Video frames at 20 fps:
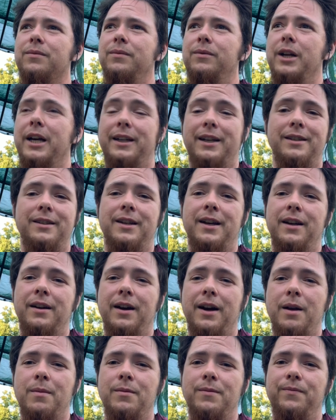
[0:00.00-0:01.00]
Like I said,
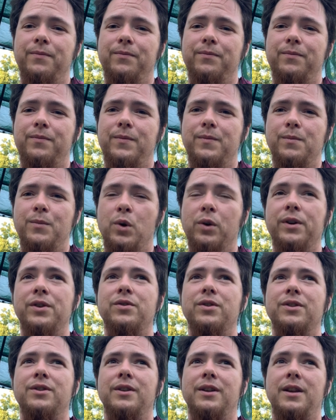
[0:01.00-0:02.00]
I'm more
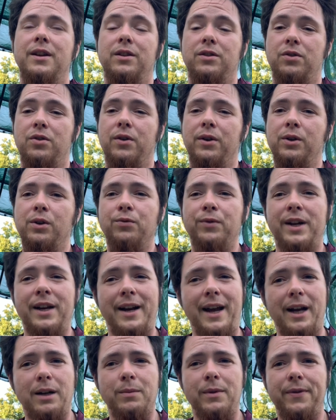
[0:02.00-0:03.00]
interested in historical
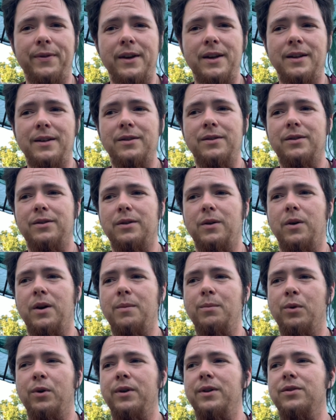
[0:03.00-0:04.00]
reenactment things, so
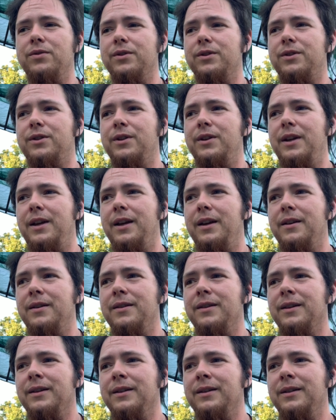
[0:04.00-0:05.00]
I'm more interested
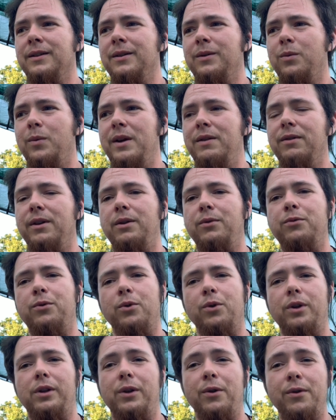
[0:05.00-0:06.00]
in weaving
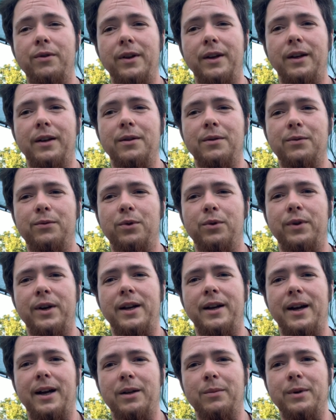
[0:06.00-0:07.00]
for clothing for
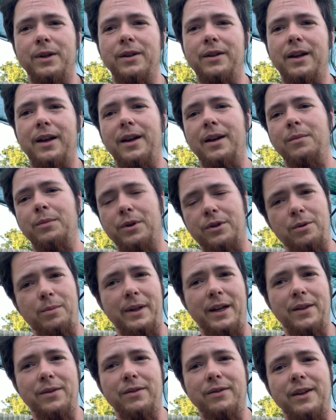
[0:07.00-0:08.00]
reenactment and
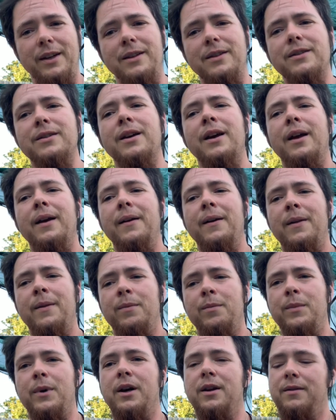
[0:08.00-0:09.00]
possibly other things.
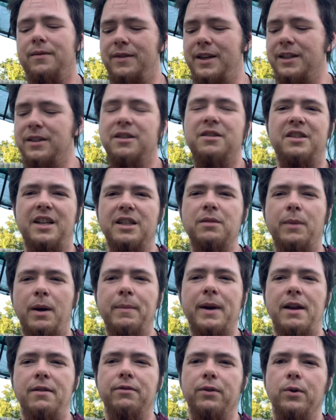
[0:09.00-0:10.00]
But that's my
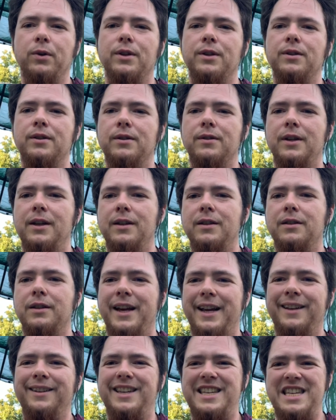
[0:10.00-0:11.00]
main focus, is
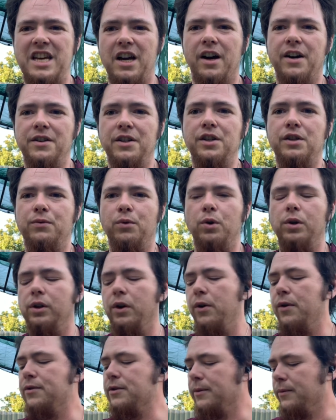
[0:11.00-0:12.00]
like yardage for
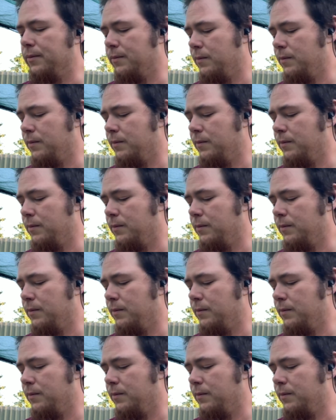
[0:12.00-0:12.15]
clothes.